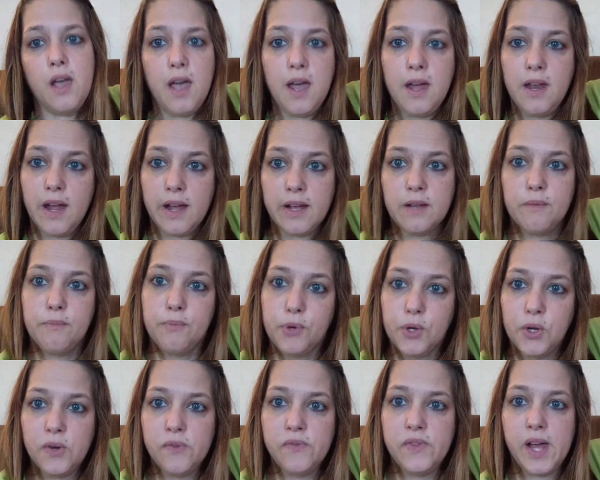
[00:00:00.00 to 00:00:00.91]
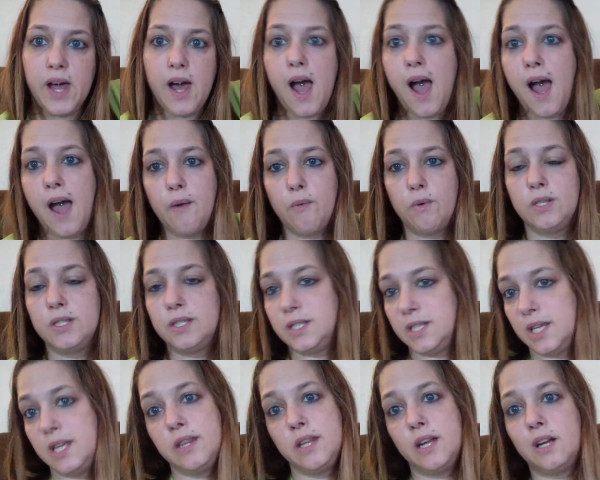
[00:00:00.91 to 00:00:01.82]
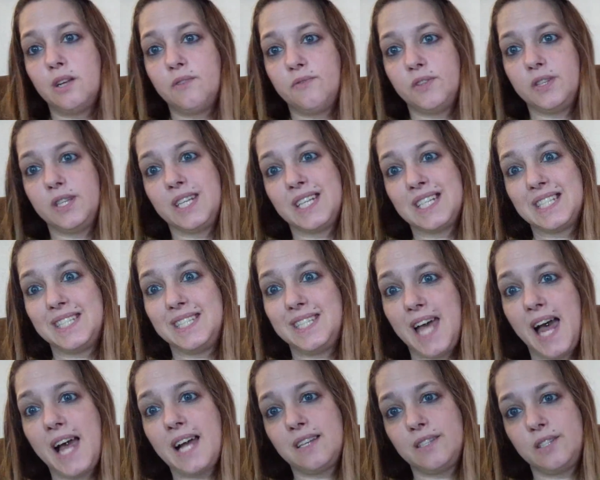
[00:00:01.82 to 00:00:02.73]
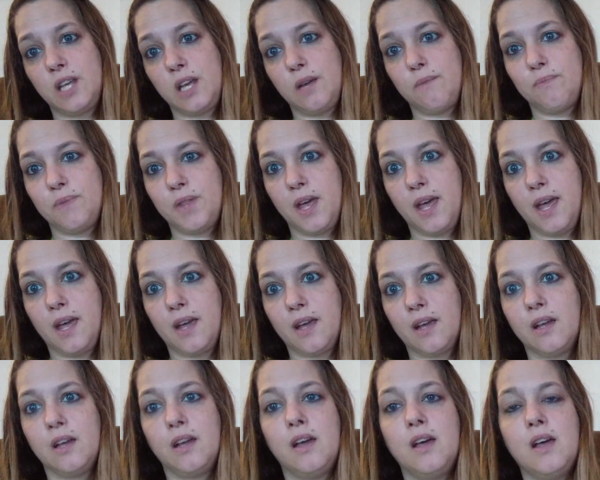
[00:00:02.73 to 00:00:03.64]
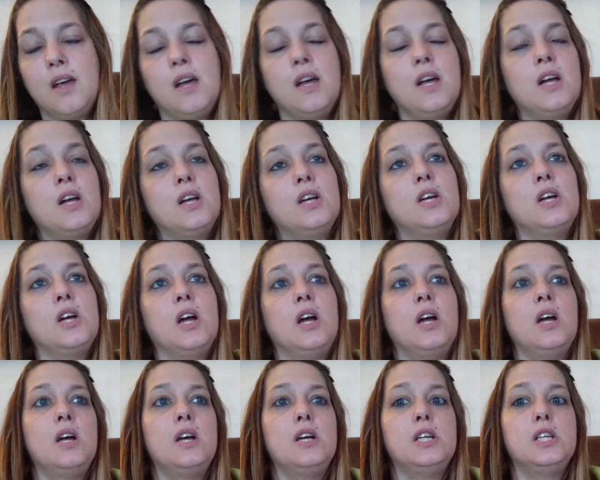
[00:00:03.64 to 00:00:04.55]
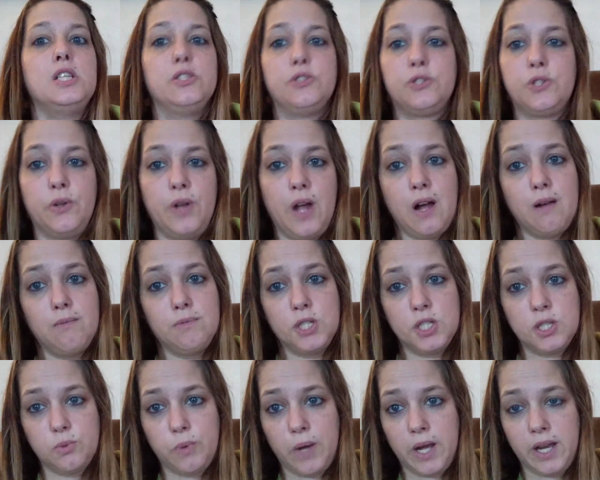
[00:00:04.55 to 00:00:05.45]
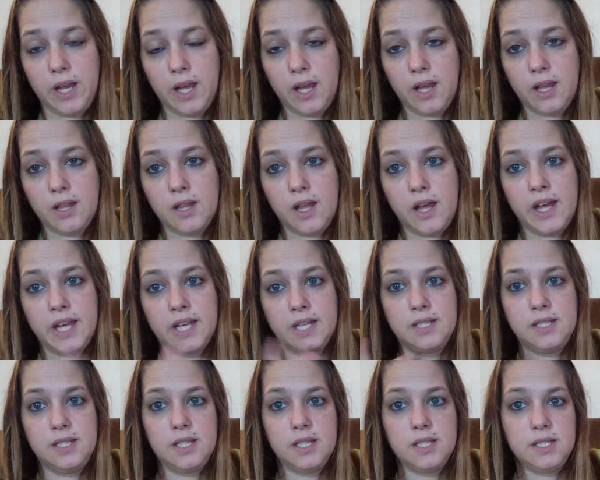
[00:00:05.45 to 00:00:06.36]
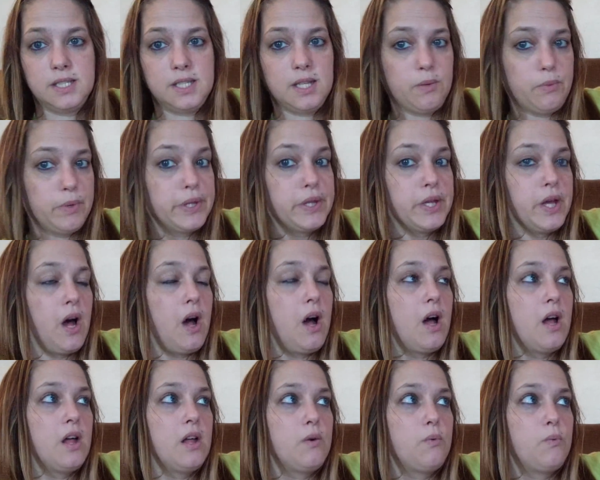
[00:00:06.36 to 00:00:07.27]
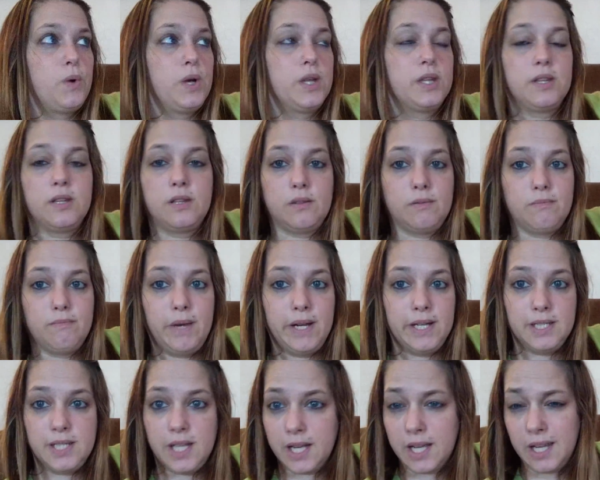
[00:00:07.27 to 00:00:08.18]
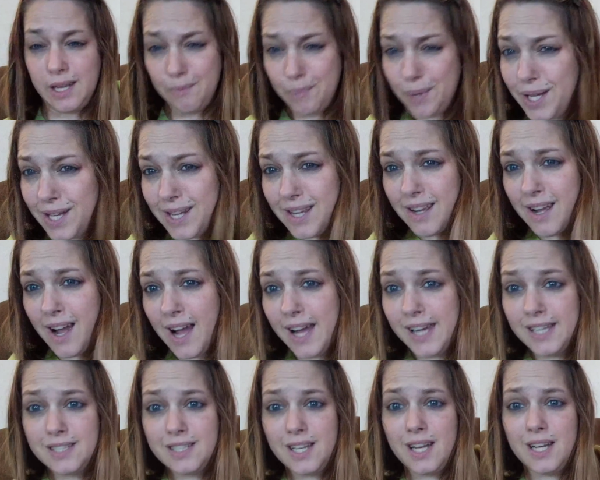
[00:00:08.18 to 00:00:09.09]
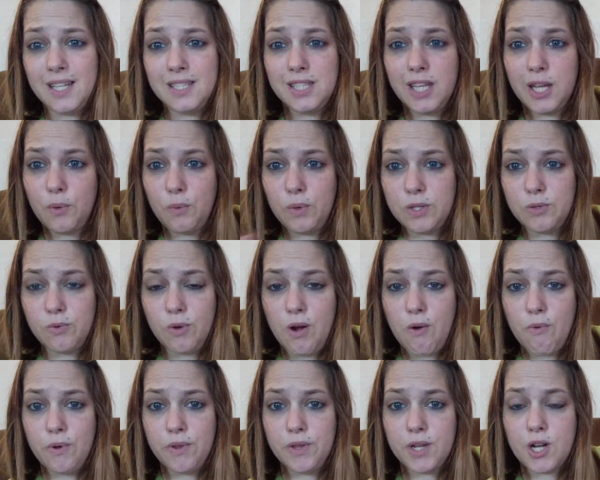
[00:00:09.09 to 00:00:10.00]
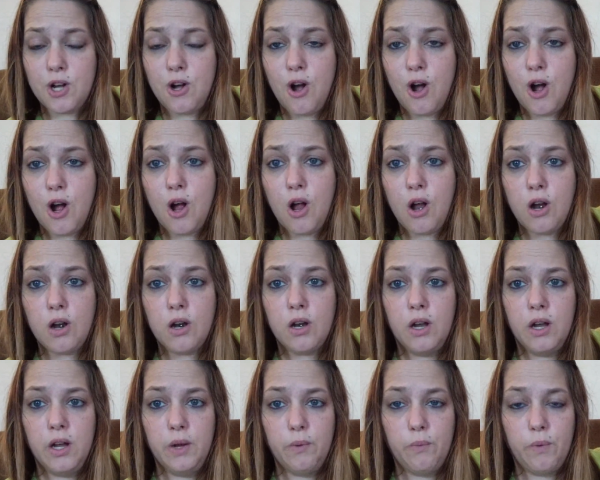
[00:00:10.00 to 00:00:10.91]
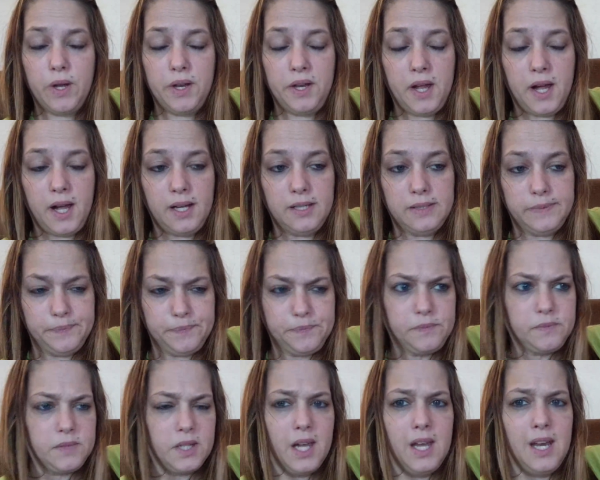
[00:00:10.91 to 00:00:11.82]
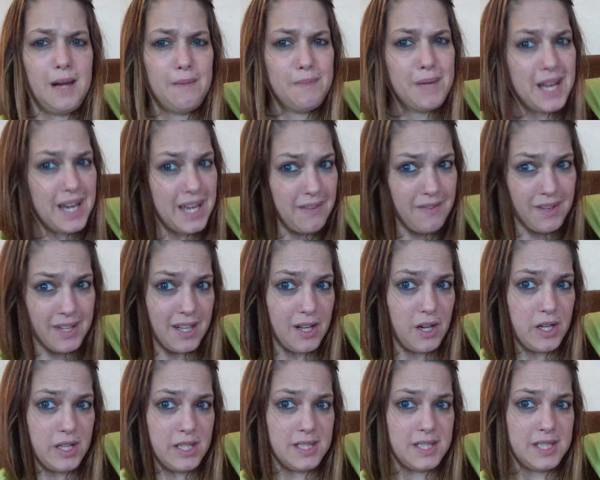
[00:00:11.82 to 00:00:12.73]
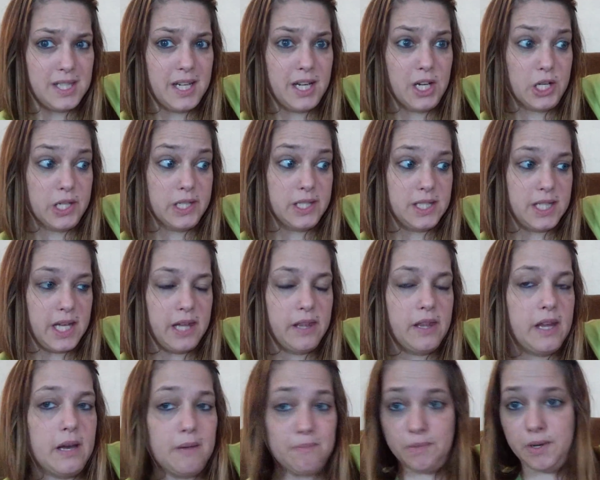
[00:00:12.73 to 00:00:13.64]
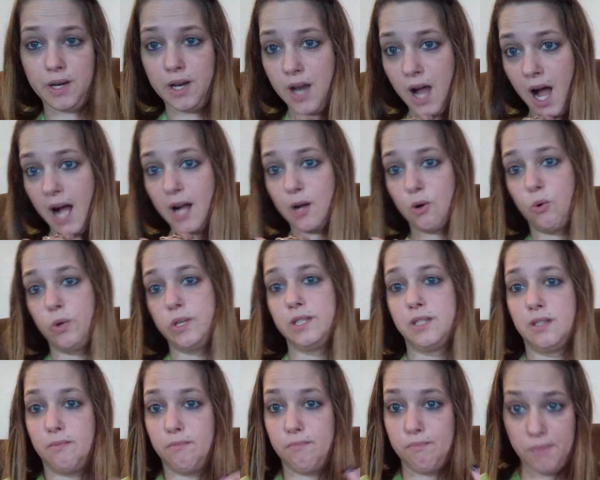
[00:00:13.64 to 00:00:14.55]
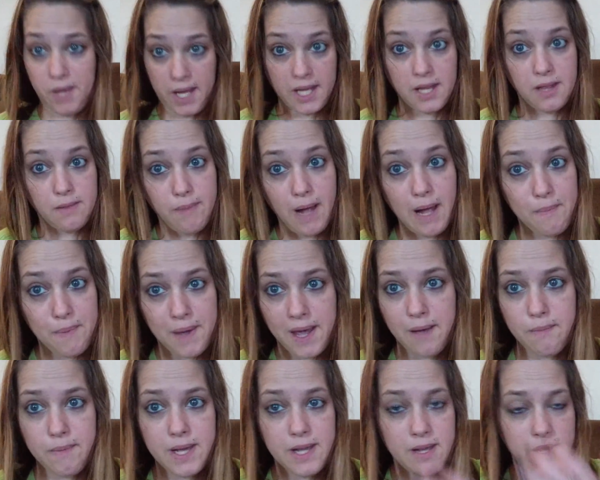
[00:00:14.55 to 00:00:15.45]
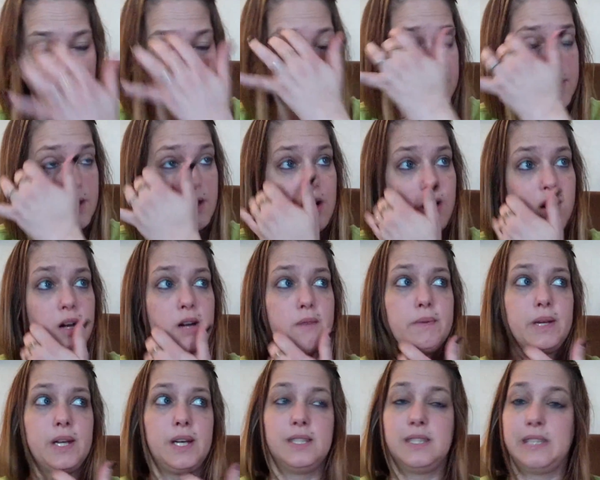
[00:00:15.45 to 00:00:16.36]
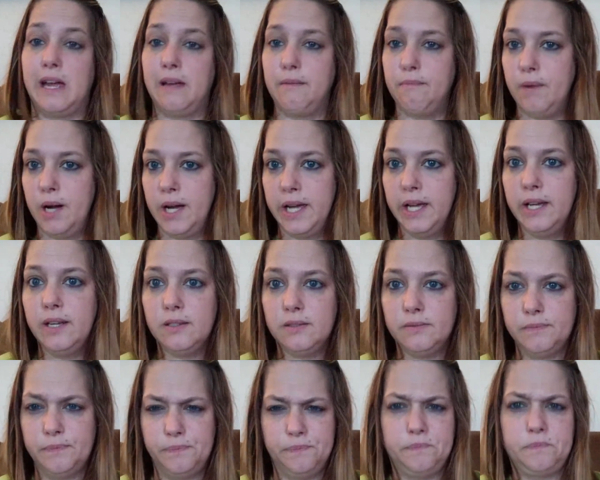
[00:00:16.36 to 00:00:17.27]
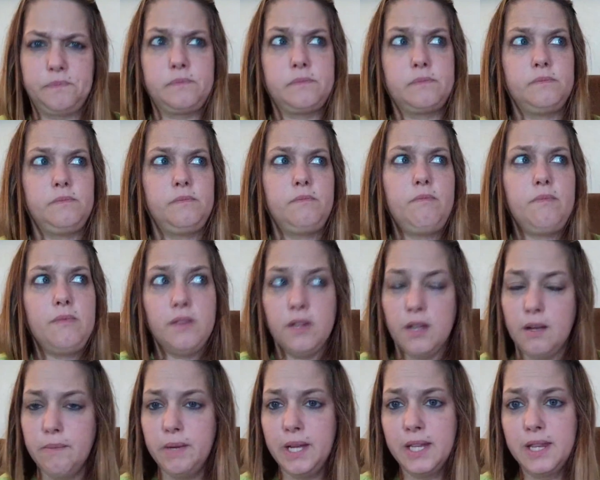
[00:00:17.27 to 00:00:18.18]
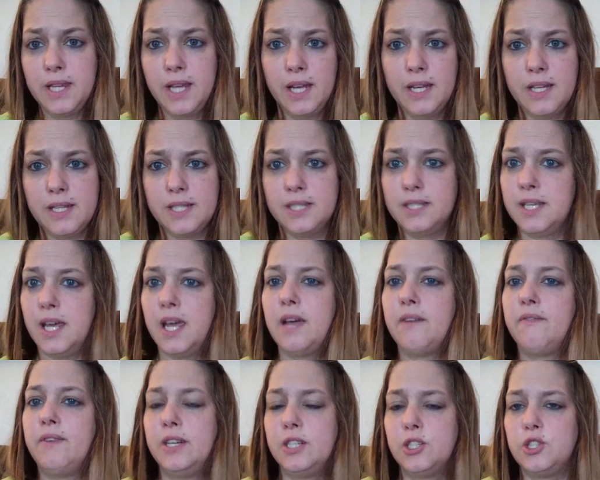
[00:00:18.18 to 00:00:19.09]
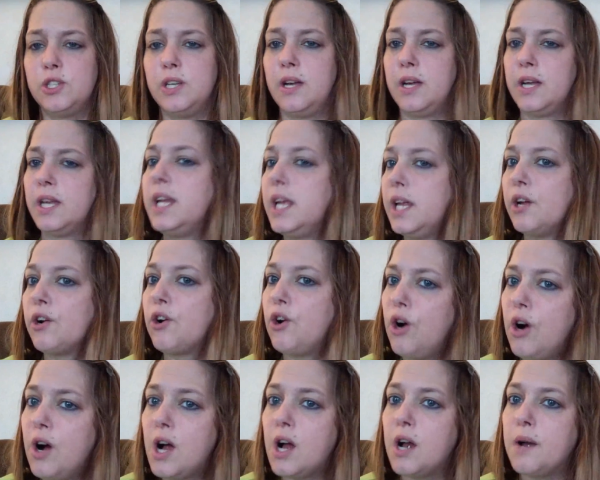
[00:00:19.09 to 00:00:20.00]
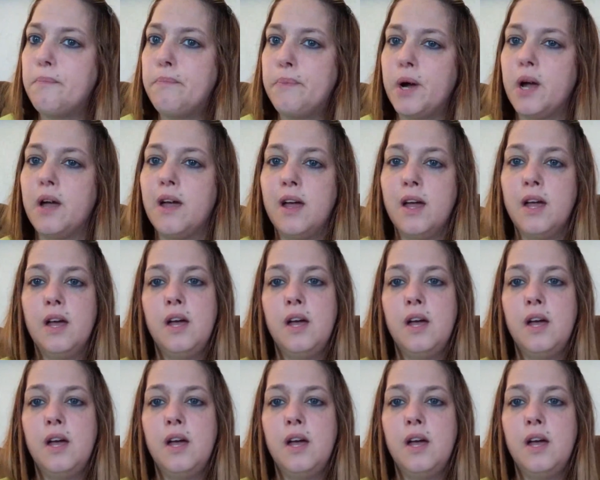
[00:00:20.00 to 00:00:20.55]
And I can prove that I was in there for the exact same thing. So now I'm just waiting, like, to see what my second opinion guy says, like, what's wrong with the car and whatnot. And I'm not even going to sit here and say that I'm not going to make my payment on the car, because I might. I mean, at the end of the day, eventually I need a car, but,